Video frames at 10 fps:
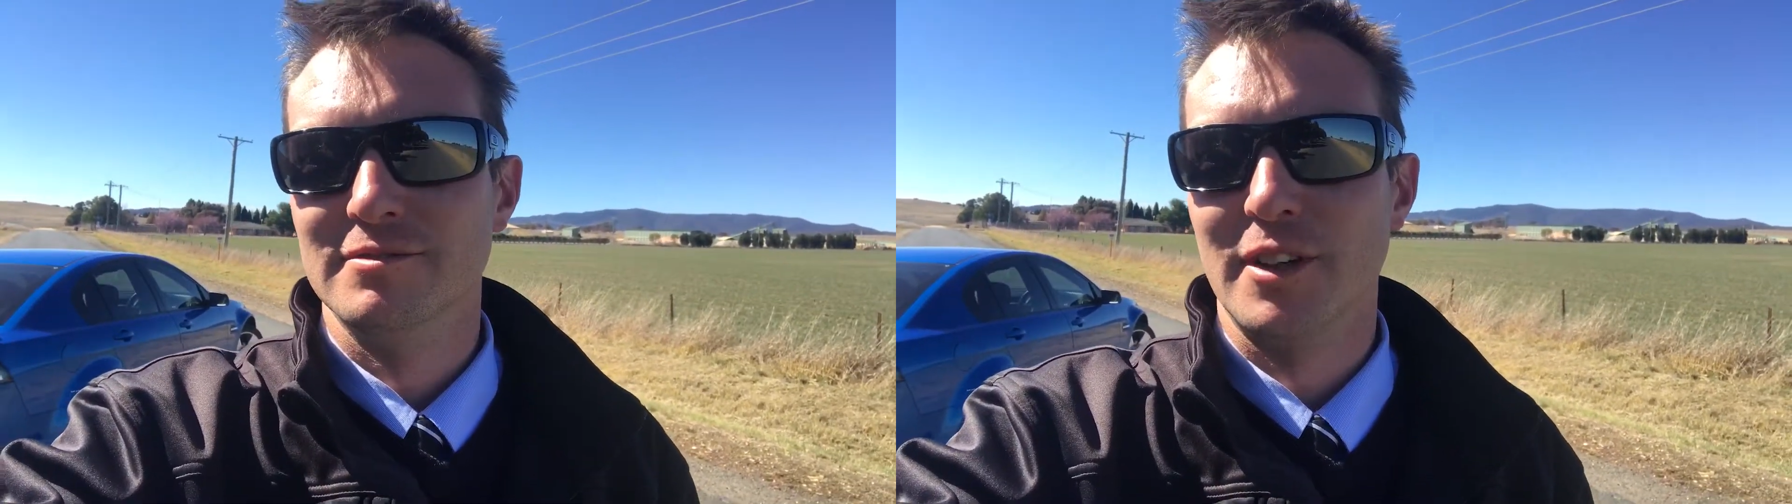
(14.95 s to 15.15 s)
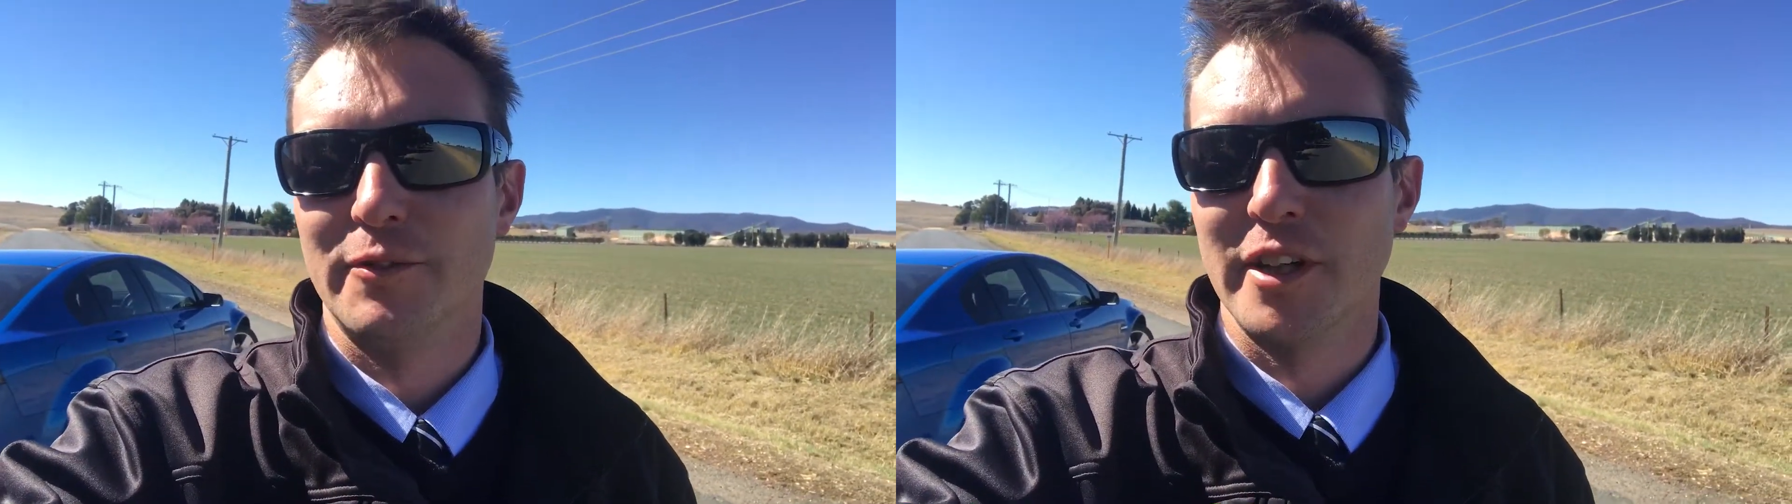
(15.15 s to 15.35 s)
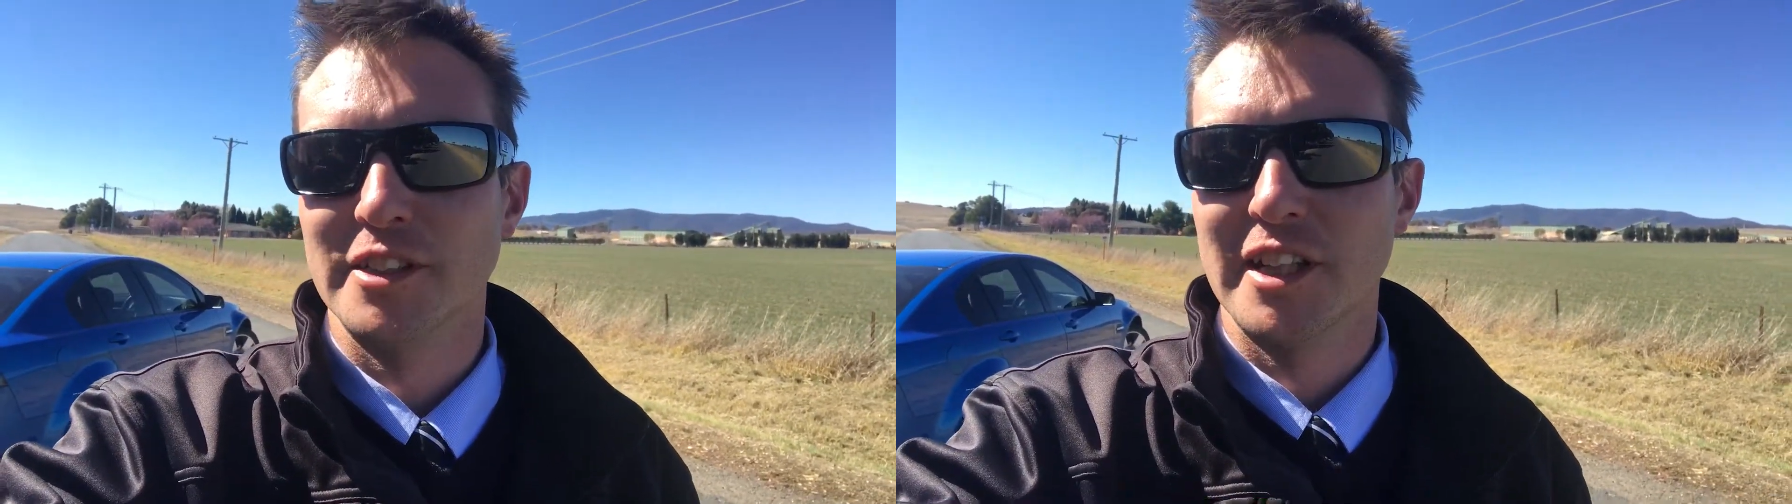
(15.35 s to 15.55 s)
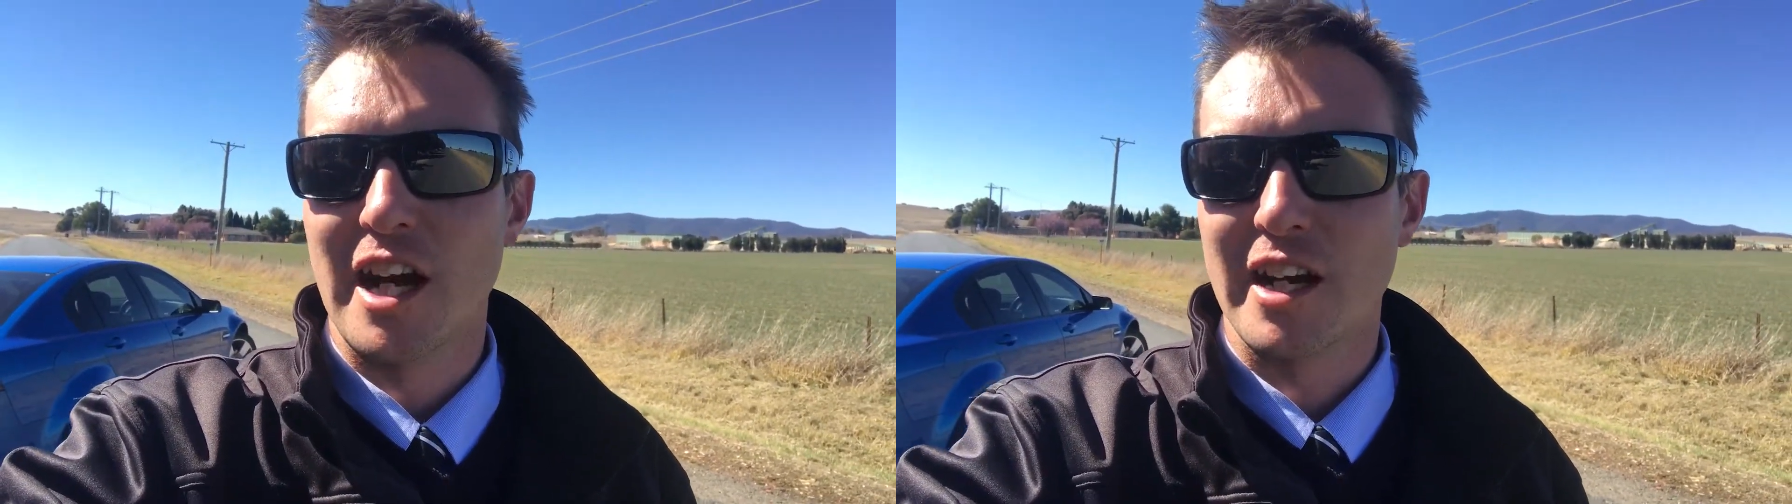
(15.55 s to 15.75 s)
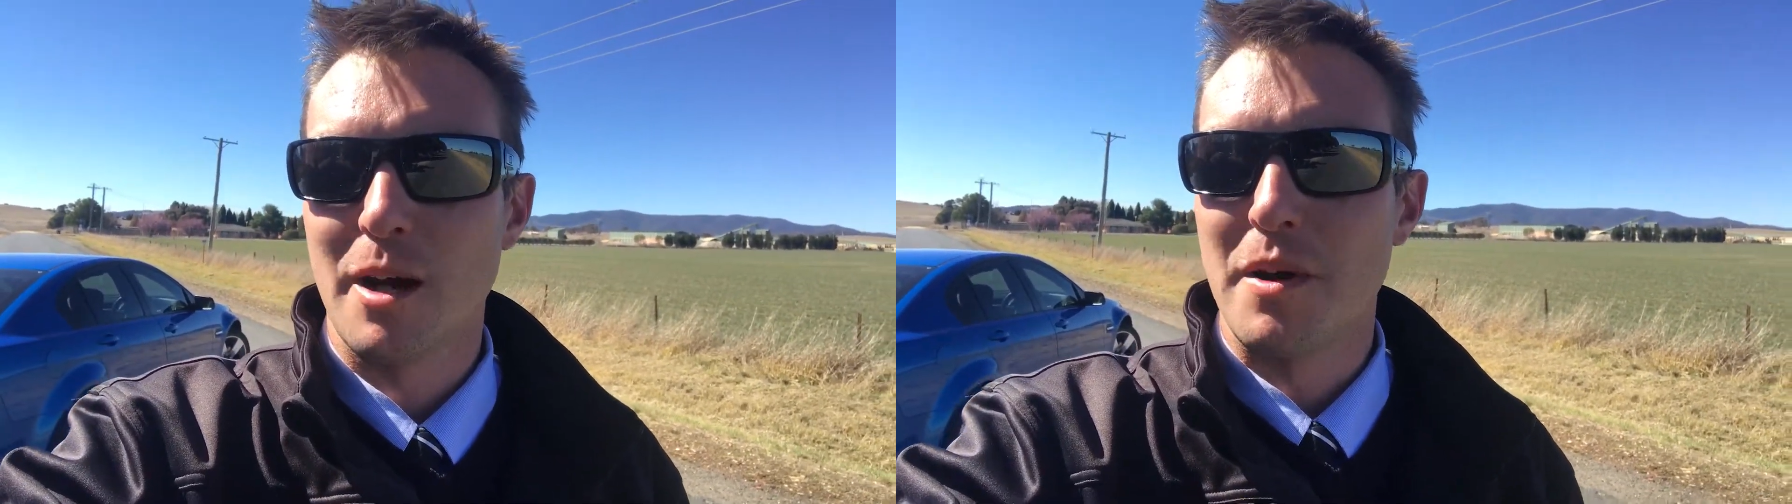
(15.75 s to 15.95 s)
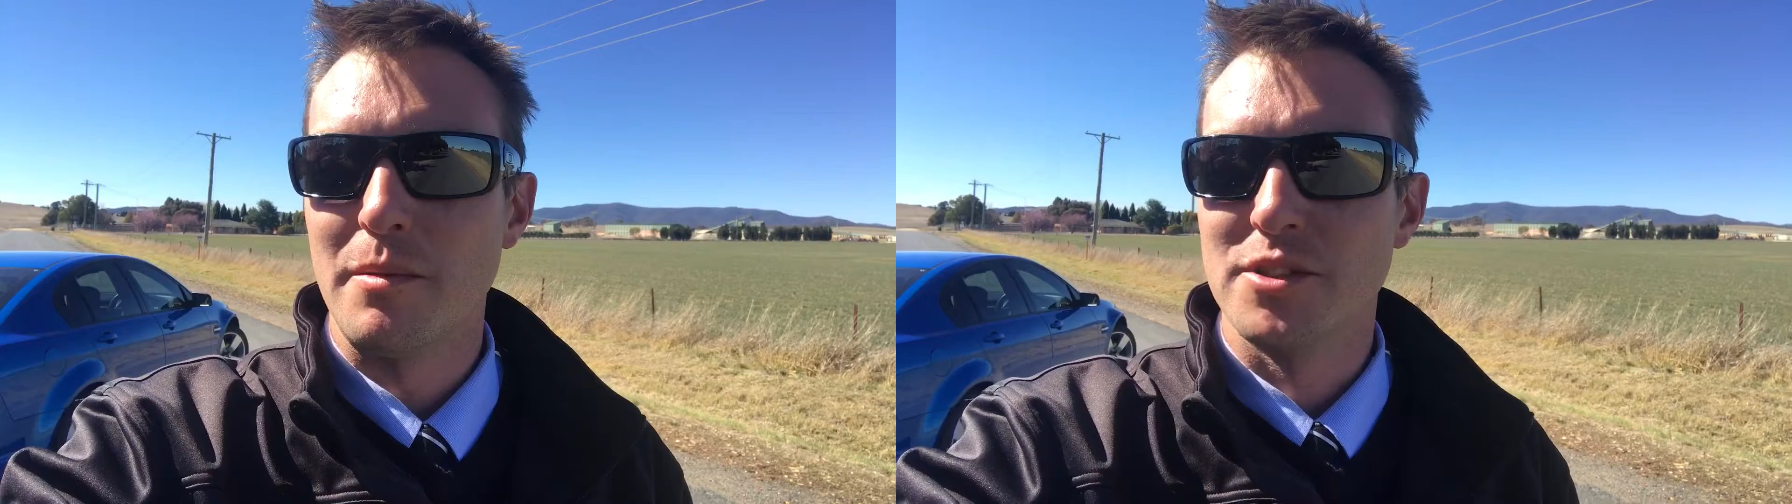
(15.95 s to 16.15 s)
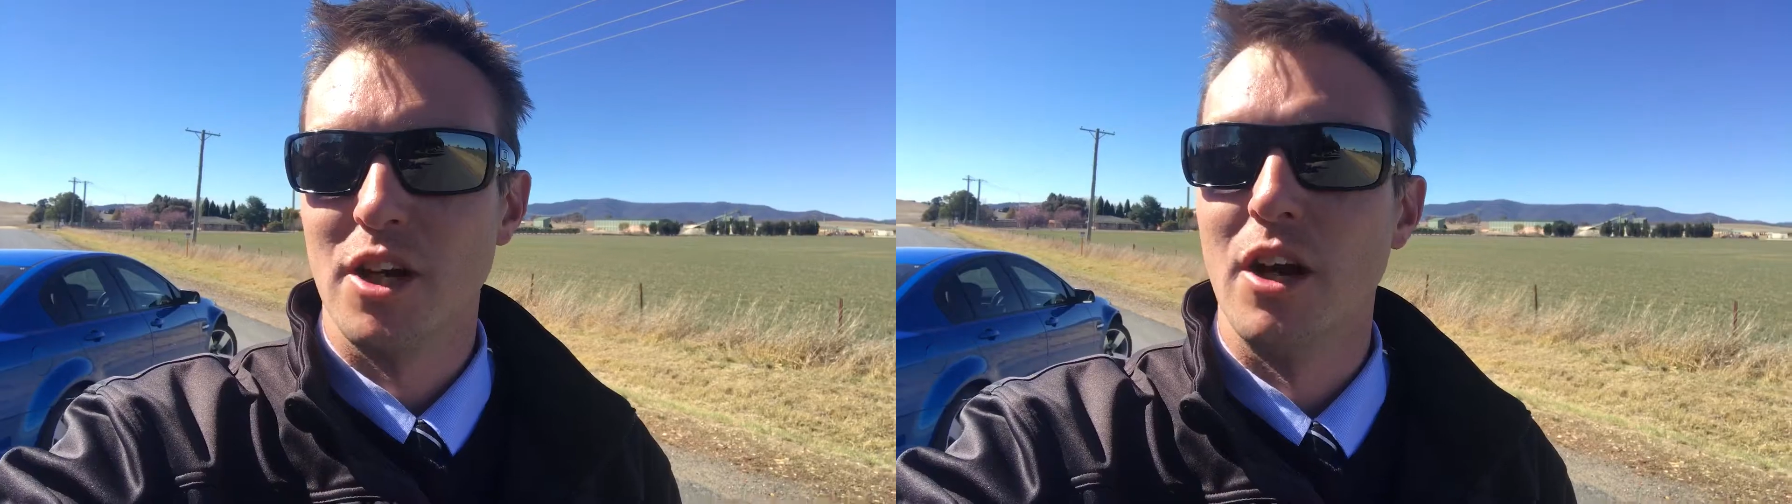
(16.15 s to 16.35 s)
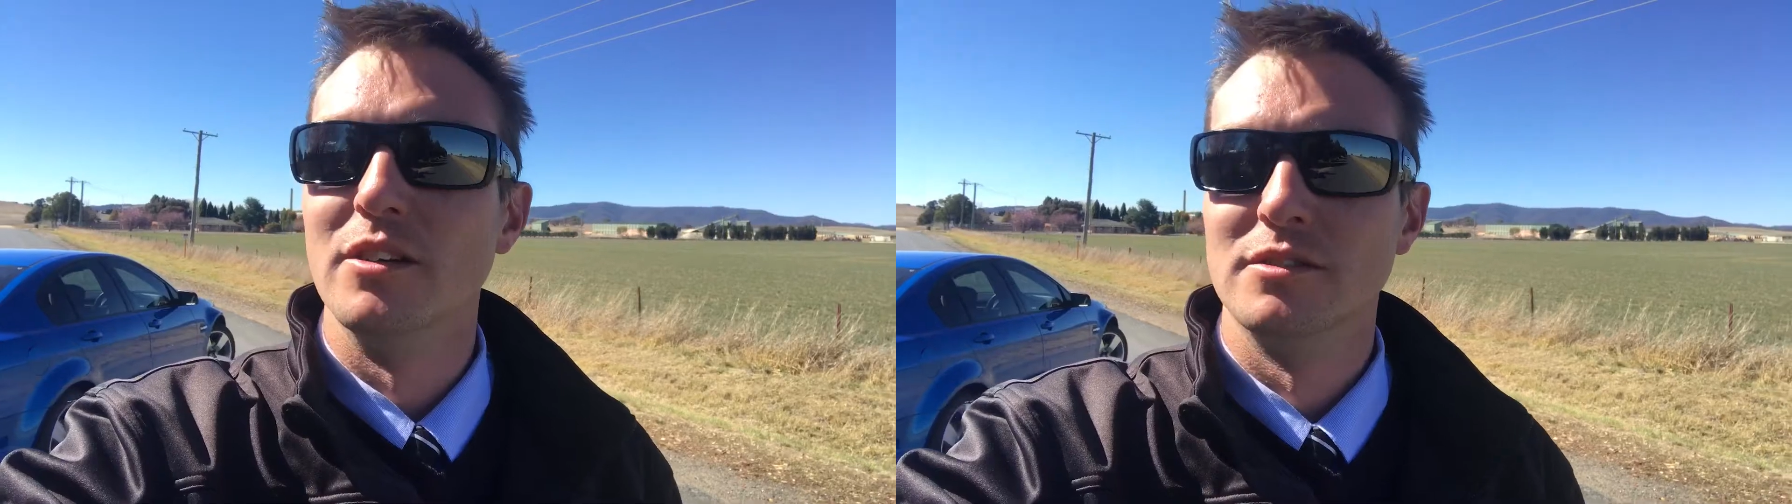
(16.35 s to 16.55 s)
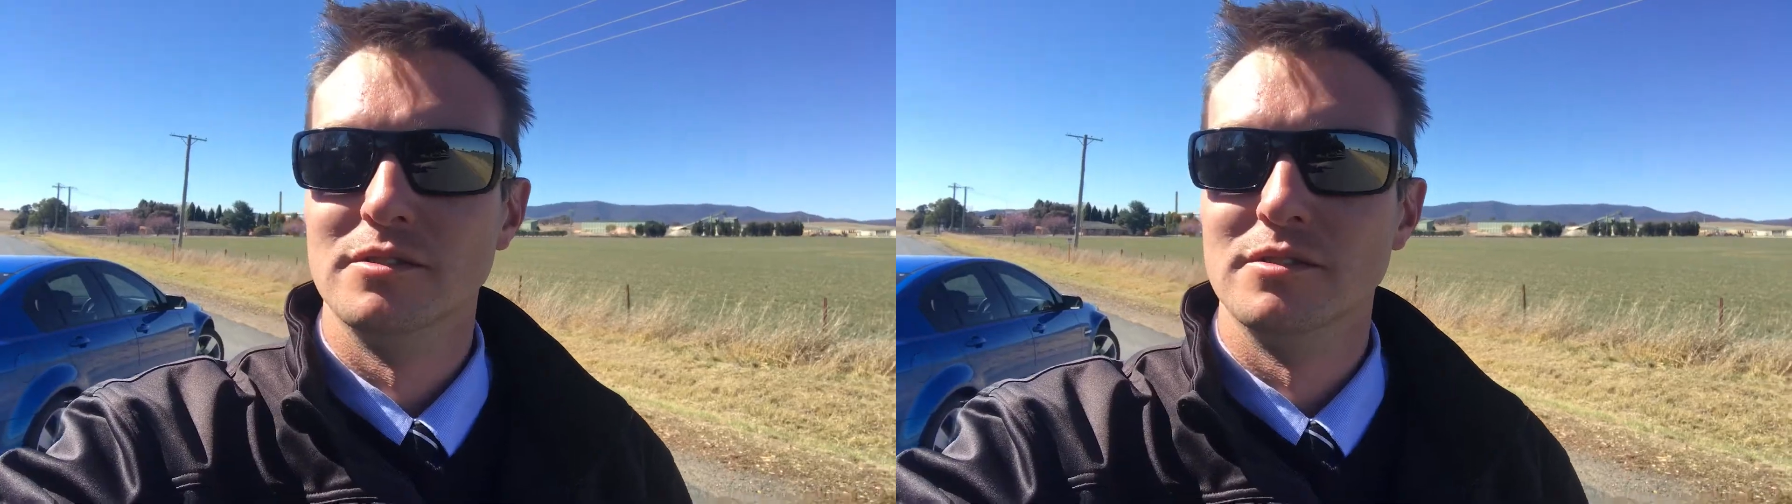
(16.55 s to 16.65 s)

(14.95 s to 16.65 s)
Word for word: I figured you can't come up so